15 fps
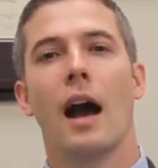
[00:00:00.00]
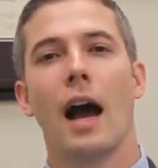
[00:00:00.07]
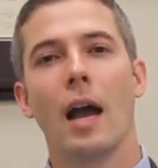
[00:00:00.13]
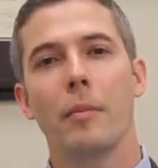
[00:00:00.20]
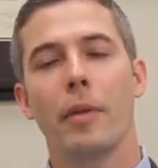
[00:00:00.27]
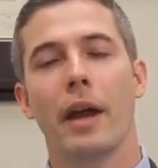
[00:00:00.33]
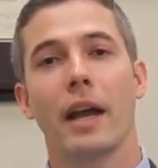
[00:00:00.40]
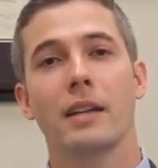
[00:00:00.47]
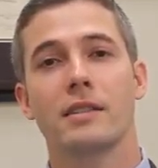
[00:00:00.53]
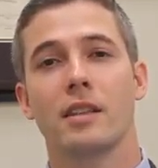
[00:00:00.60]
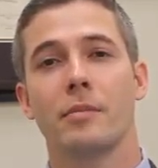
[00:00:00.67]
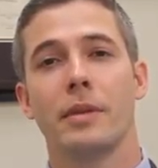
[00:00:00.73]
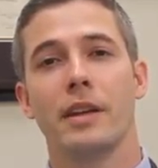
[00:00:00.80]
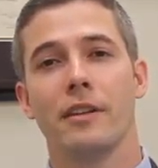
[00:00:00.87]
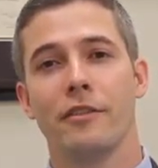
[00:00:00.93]
Eye bags
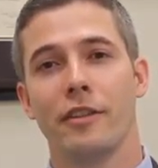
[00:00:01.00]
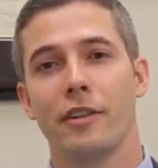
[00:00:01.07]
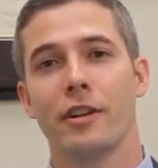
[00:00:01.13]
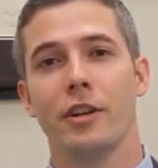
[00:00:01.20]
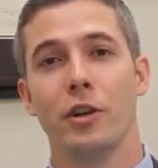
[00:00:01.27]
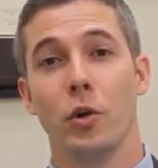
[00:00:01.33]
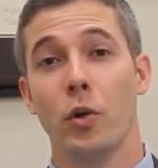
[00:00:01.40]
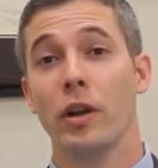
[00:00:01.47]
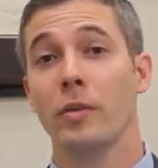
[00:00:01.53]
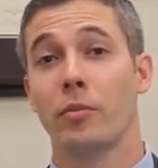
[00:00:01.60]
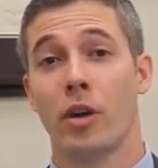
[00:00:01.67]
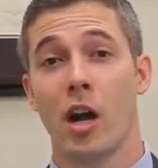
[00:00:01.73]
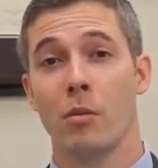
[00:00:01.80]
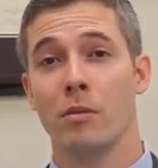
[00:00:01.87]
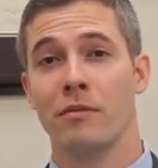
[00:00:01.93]
can be a very
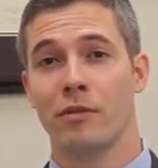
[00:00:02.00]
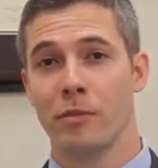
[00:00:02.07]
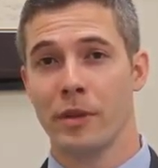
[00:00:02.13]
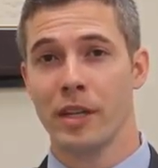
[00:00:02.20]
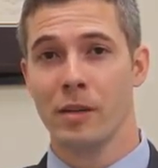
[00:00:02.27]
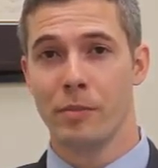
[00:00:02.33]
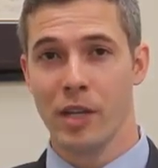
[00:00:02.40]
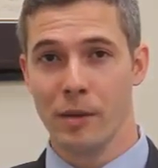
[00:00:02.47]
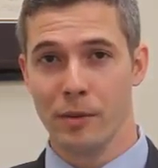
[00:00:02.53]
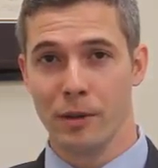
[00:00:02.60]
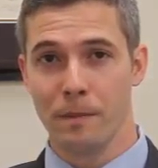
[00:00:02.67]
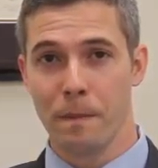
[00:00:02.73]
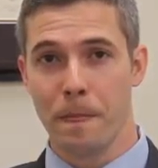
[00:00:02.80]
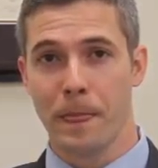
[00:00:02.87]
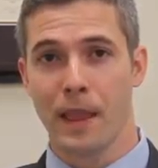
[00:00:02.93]
annoying problem for many
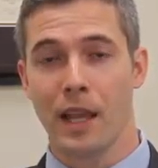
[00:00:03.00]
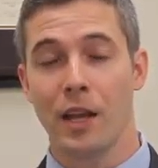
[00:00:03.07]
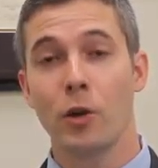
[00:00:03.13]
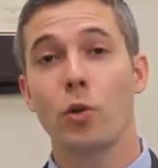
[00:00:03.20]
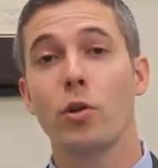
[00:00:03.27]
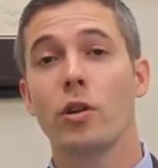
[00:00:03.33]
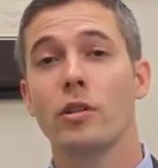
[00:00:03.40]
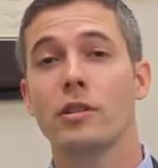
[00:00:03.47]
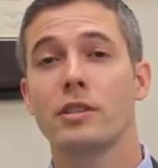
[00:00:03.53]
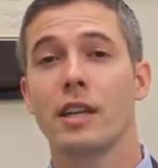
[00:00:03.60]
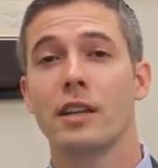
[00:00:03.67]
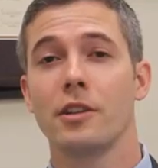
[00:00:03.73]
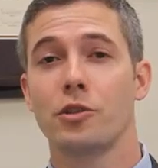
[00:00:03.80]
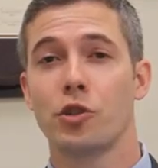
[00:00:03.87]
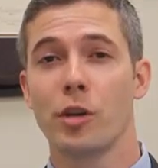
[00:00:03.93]
people. In order to
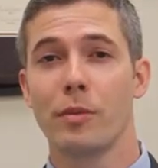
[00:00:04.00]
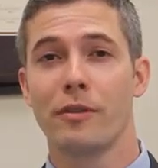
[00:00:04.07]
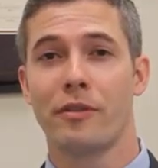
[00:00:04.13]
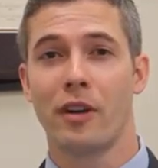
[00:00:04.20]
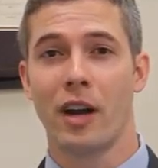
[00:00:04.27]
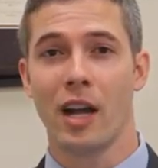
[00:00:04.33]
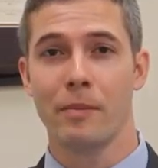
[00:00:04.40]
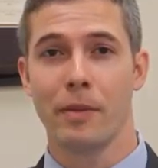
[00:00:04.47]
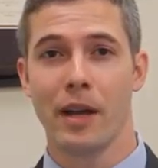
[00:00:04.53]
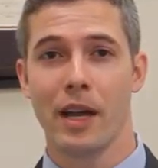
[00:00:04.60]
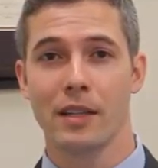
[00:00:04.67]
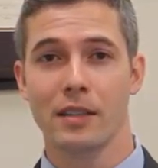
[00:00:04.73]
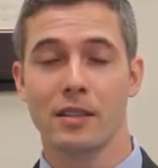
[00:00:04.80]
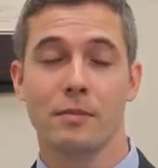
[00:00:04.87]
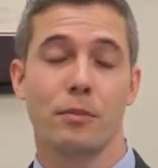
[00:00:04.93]
understand the treatment for eye
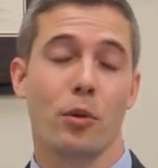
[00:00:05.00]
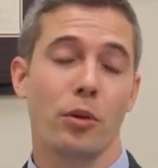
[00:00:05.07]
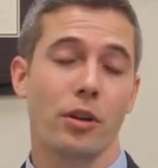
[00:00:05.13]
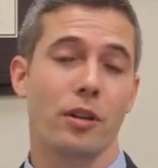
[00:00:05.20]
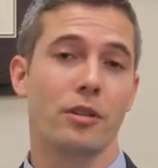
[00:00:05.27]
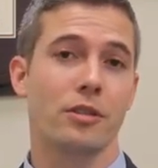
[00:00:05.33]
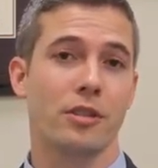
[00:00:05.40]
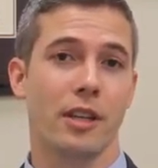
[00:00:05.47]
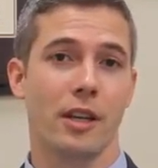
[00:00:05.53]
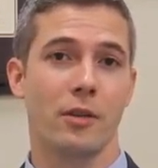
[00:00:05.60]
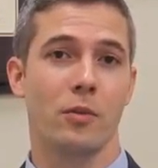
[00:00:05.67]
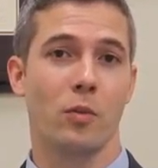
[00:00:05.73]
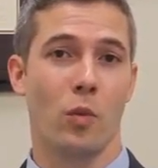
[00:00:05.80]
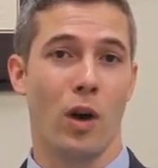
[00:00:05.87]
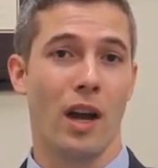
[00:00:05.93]
bags, it's important to
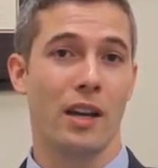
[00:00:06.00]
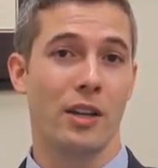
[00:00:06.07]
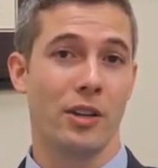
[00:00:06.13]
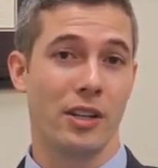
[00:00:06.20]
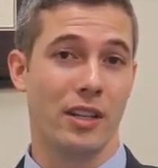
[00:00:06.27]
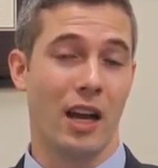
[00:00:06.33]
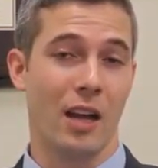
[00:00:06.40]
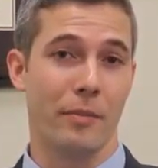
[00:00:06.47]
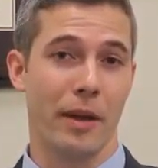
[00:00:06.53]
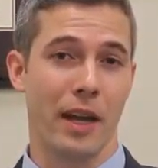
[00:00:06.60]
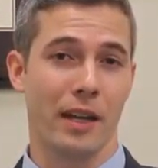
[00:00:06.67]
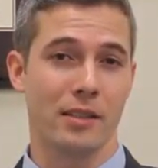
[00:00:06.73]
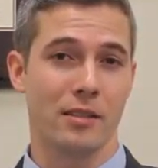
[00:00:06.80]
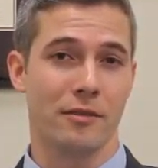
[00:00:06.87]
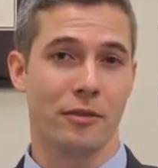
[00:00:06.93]
understand why do you get eye
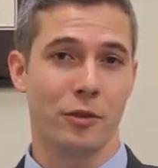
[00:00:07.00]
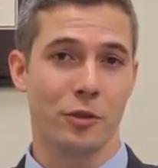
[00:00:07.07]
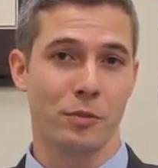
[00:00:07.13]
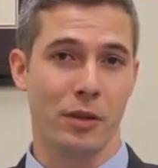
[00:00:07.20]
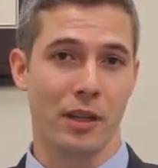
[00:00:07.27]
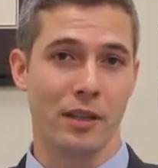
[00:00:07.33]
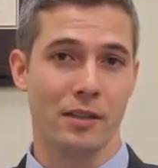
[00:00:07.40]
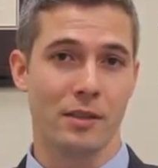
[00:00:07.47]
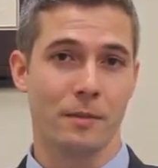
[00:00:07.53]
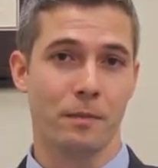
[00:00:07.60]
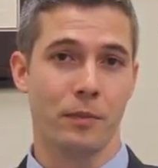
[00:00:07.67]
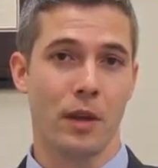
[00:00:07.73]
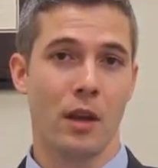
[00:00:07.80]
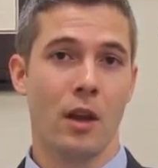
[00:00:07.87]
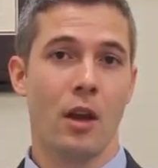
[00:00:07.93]
bags in the first place.
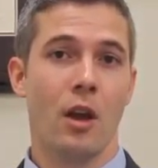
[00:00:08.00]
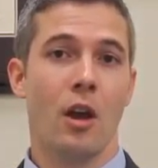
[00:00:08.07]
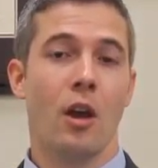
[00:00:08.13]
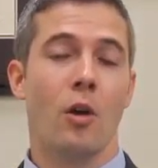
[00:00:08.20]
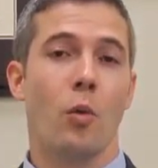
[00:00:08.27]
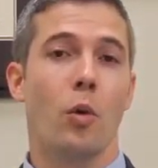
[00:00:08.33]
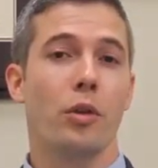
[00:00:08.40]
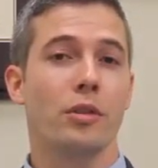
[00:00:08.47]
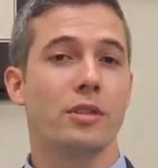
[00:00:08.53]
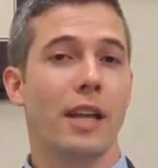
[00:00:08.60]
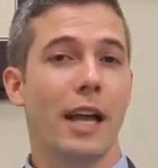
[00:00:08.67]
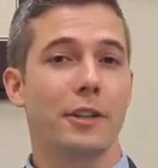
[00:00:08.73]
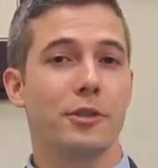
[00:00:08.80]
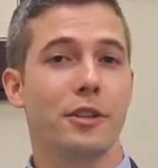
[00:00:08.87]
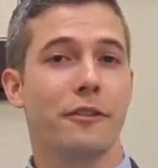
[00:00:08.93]
Well, there's
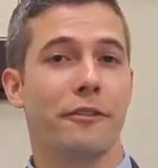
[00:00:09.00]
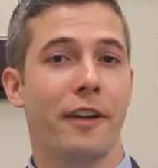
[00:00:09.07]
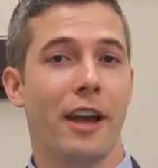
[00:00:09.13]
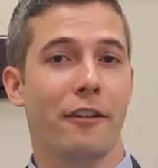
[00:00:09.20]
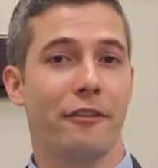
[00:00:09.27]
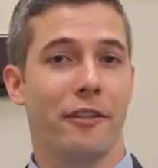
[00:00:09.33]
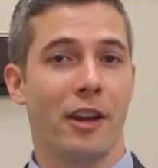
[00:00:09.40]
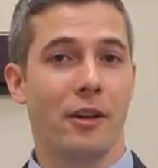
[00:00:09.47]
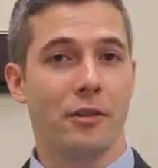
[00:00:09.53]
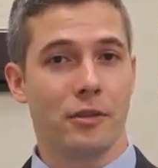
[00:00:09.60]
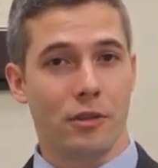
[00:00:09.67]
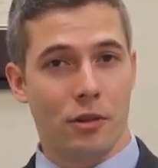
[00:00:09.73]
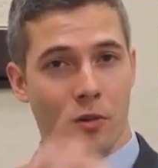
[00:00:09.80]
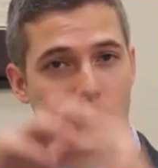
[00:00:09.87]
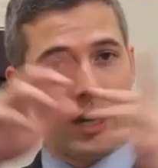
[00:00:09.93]
naturally fat
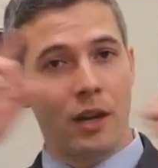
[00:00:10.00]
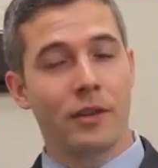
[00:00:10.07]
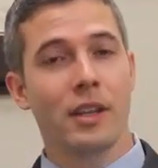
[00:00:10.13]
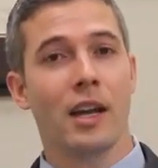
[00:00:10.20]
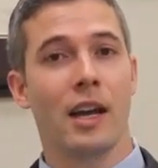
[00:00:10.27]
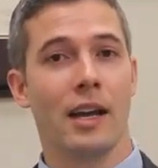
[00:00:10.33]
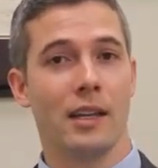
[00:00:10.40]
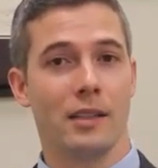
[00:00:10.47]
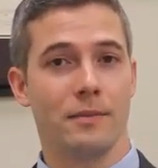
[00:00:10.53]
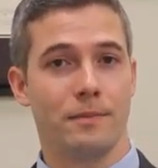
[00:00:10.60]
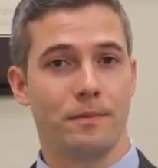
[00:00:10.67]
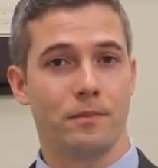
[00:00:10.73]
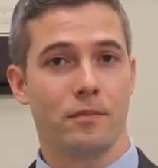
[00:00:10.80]
found around the eye.